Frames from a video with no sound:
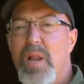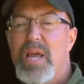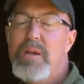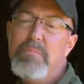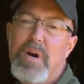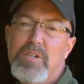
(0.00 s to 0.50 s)

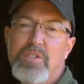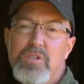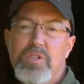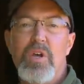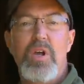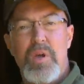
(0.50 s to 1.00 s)
leg
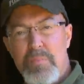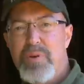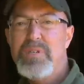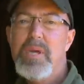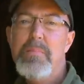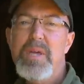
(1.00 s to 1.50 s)
muscles,
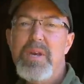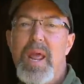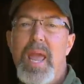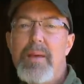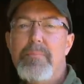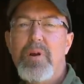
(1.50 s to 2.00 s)
put them in
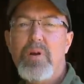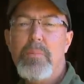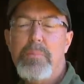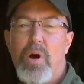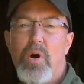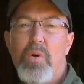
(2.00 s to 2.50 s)
the hamburger
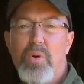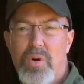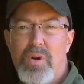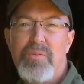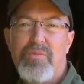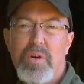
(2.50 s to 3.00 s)
bowl
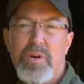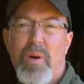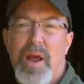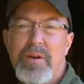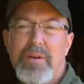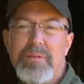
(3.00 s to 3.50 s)
for the
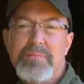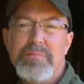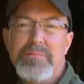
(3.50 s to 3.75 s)
grinder.